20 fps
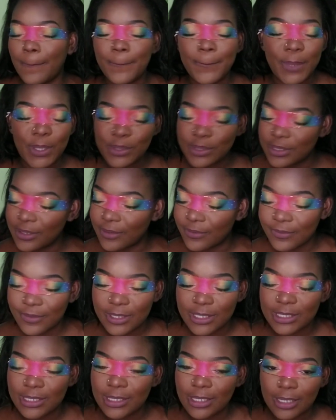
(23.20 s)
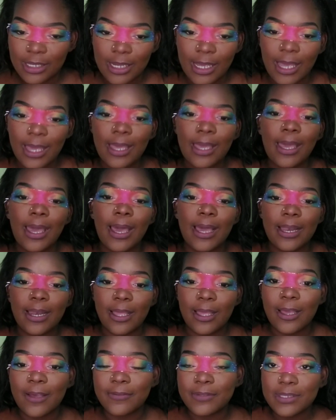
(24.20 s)
beautiful look, and I
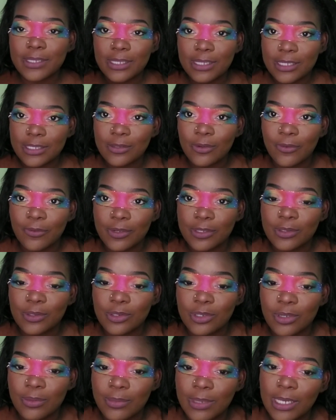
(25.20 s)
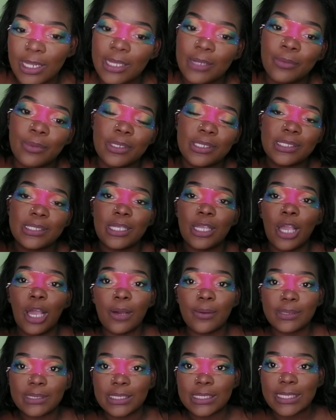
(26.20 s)
have seen it over social media, I want to see
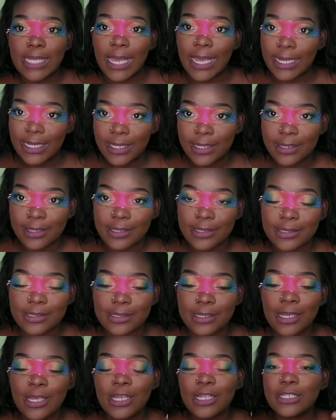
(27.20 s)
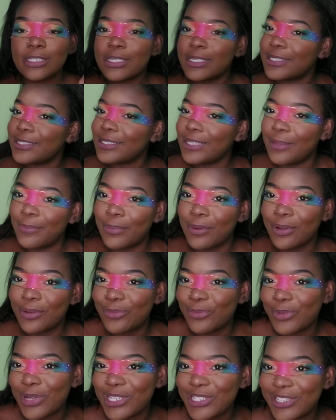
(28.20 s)
how it is I did it, just keep on
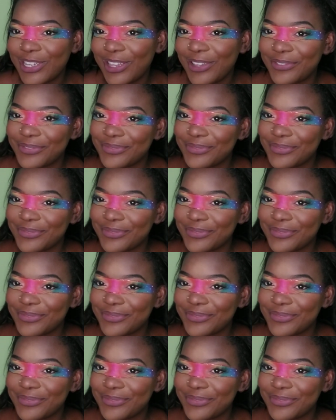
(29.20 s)
watching.